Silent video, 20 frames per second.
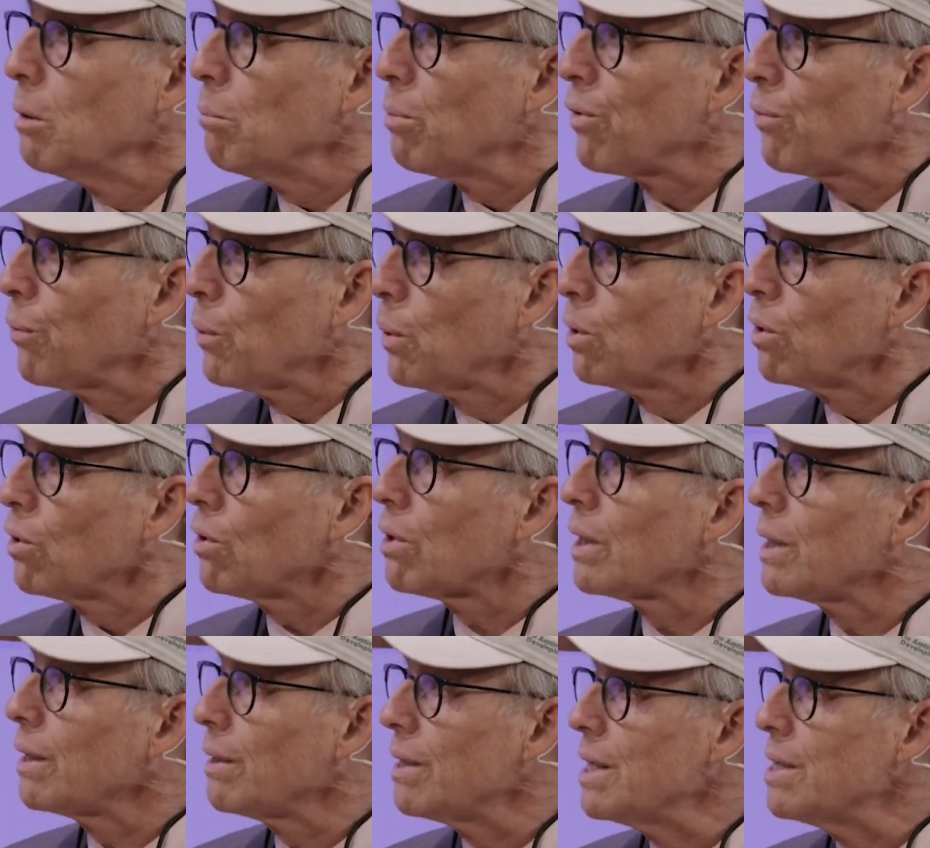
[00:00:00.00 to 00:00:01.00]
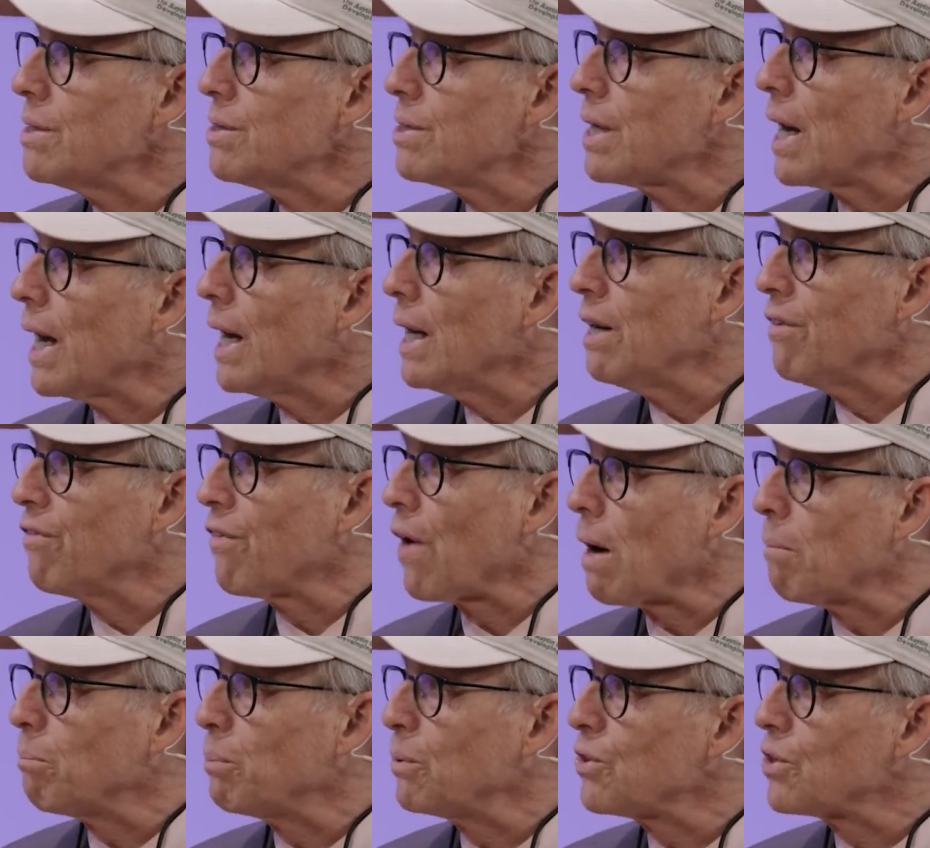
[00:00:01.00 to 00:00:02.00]
But if we look at these
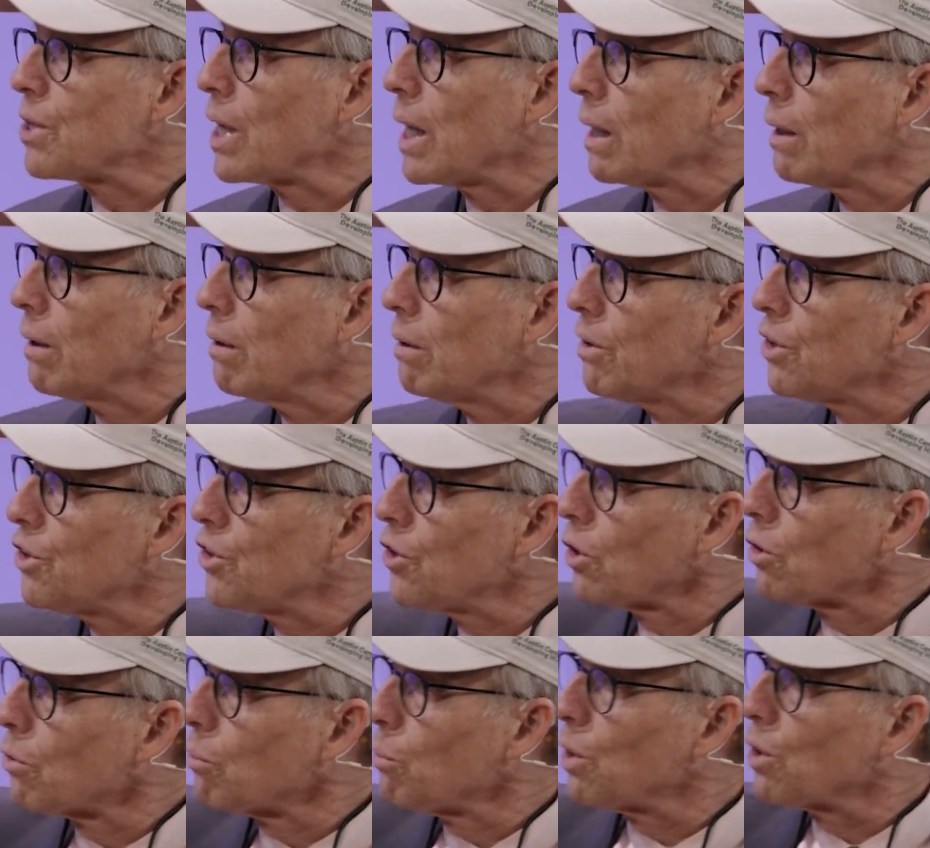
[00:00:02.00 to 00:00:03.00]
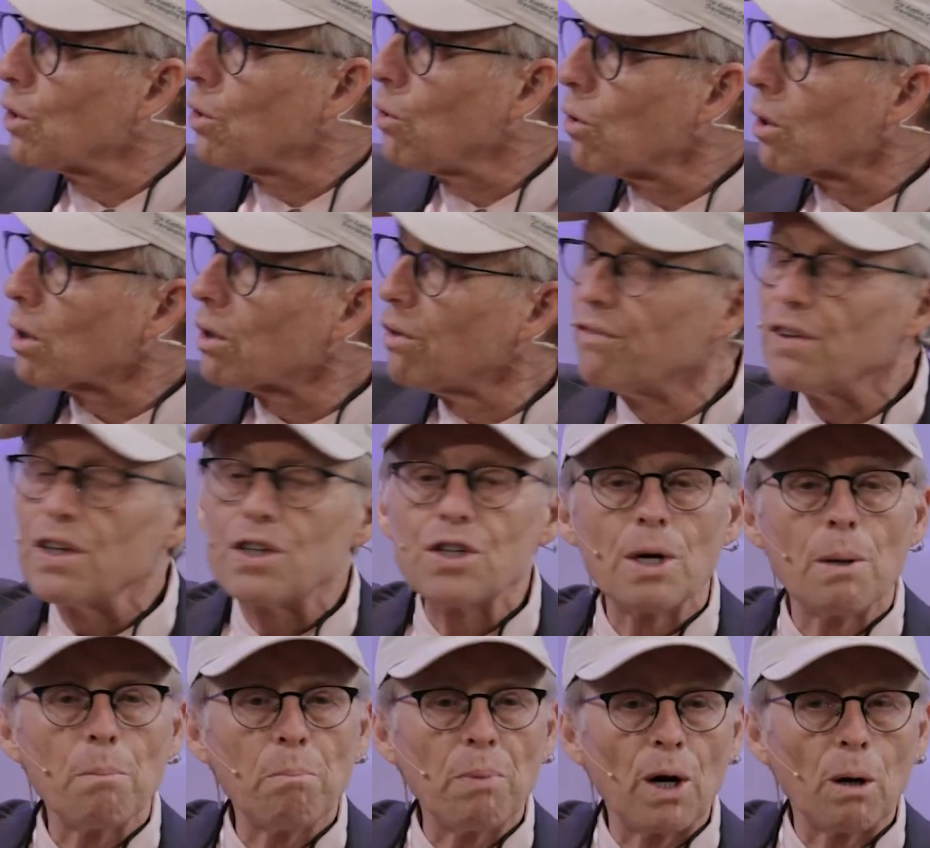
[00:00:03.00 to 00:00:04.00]
85%, the children with cortical
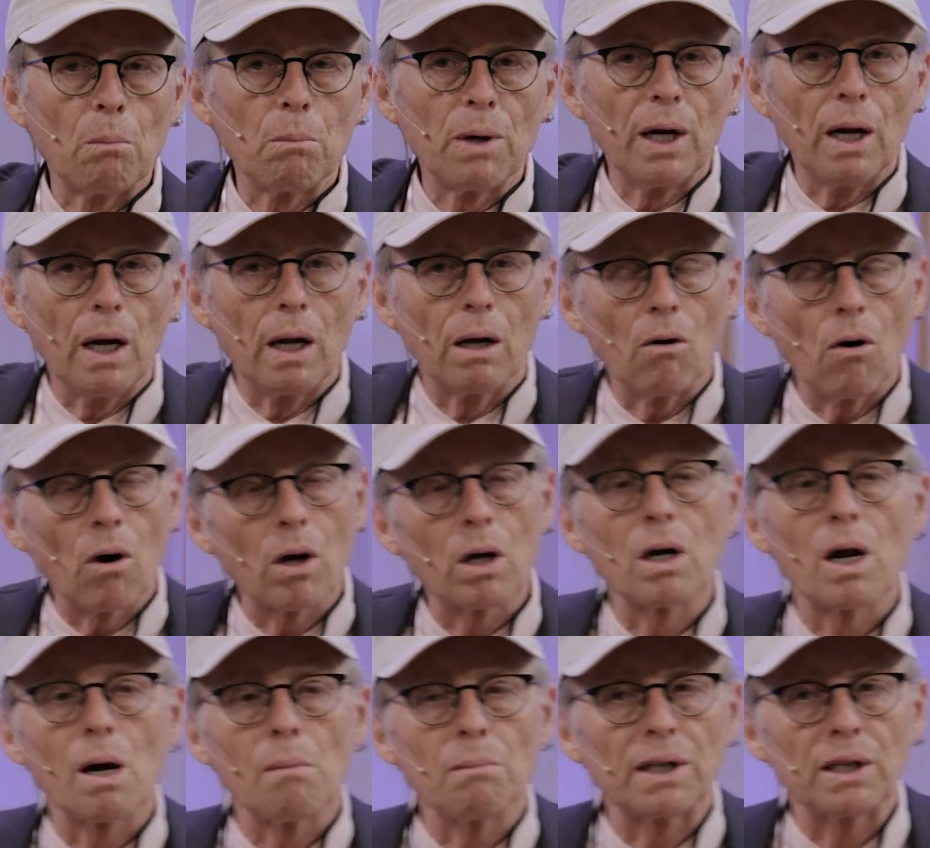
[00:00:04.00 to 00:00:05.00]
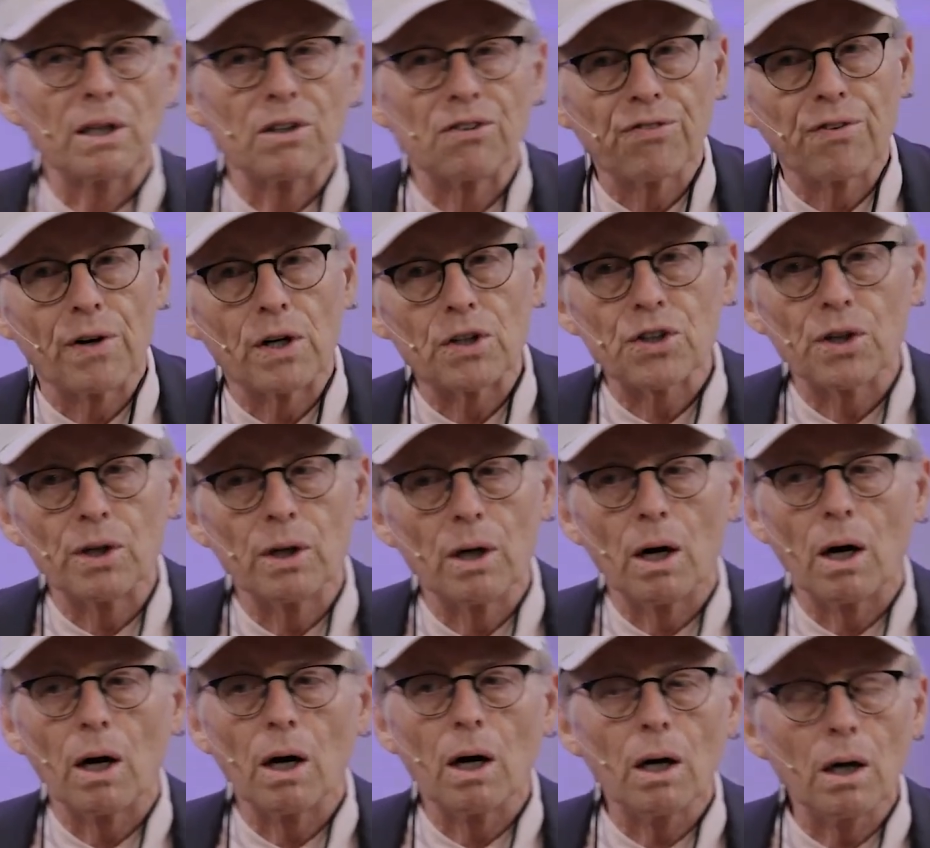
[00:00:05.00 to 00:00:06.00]
vision impairment and autonomic dysfunction,
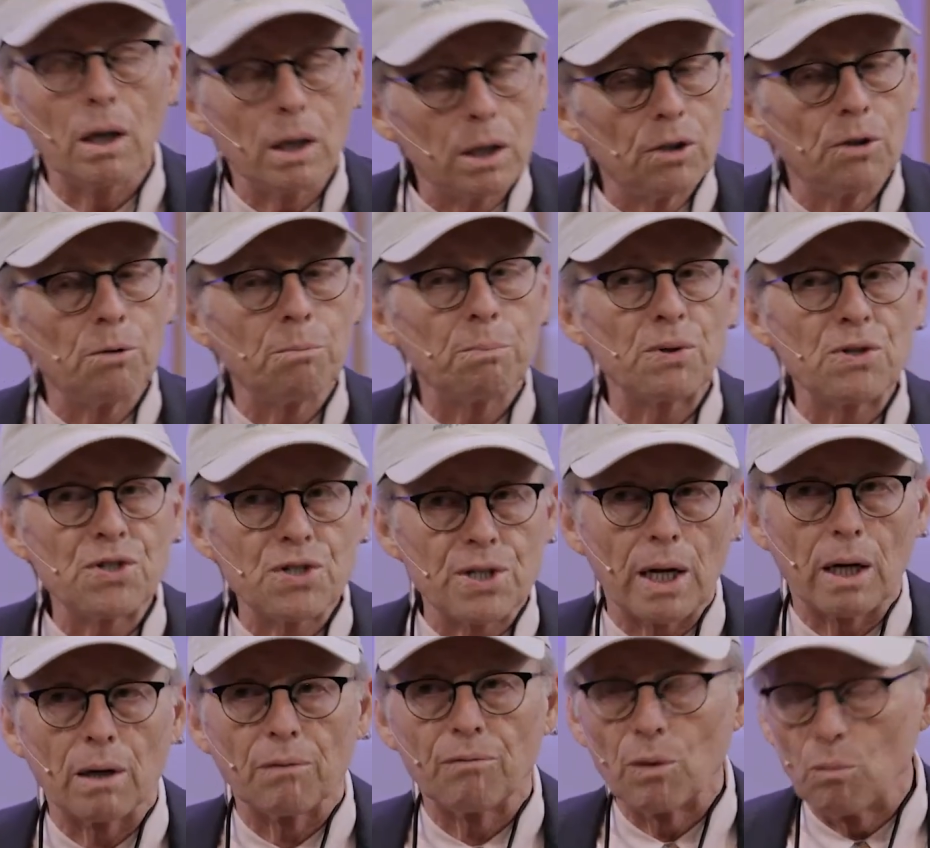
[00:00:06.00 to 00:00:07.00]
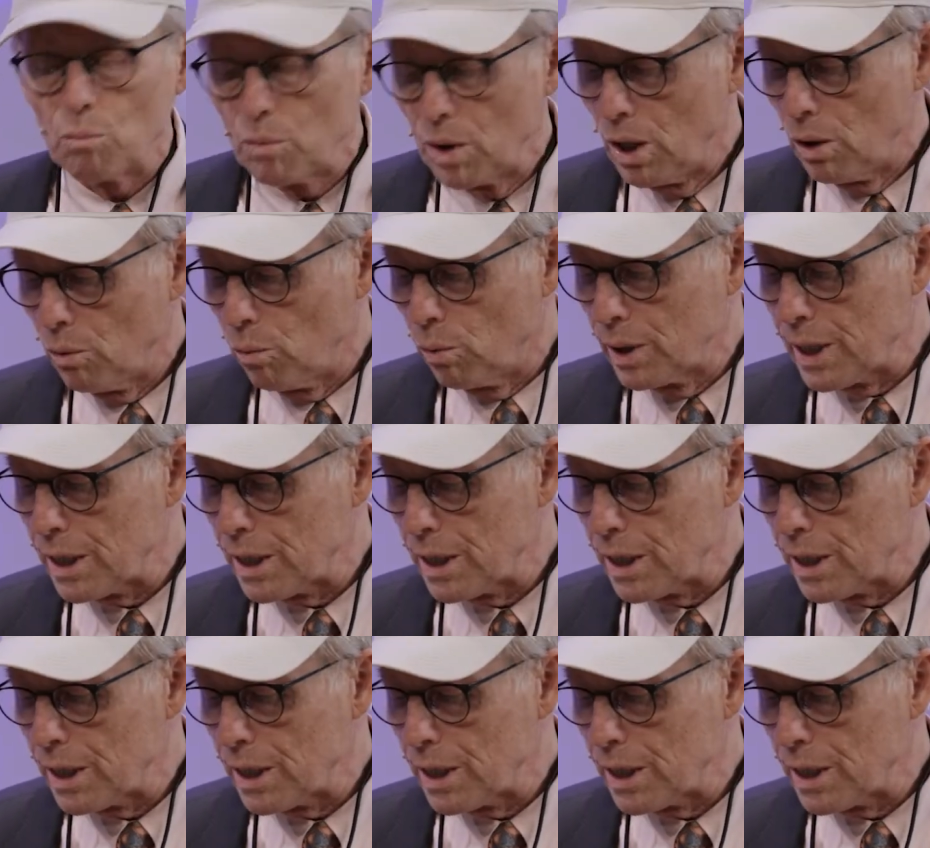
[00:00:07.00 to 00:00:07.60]
100% of them will